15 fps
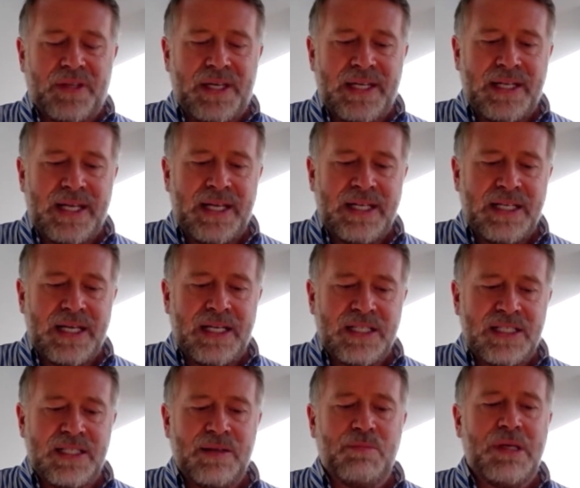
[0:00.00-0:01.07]
In
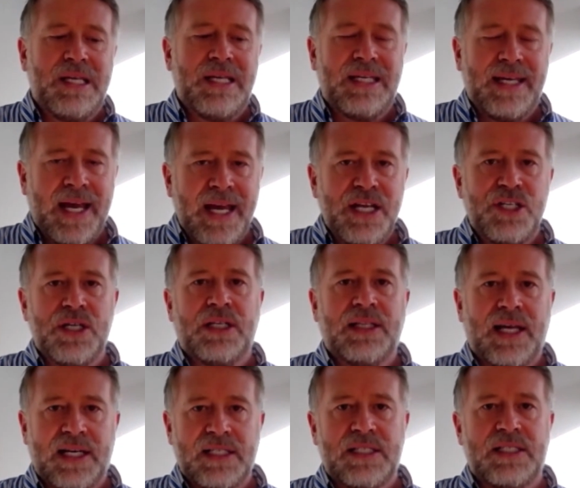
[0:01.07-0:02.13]
simply engaging
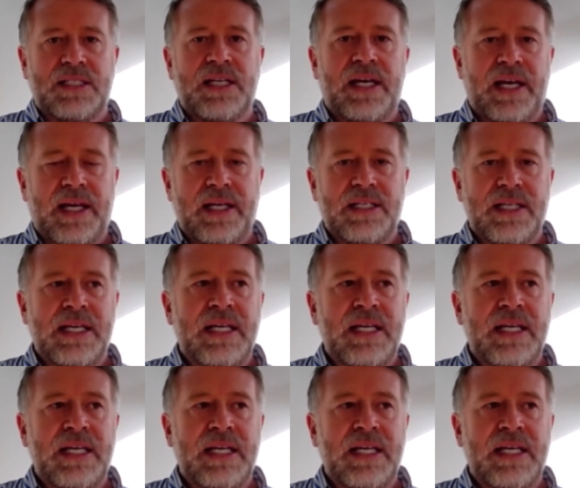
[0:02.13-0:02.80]
that state,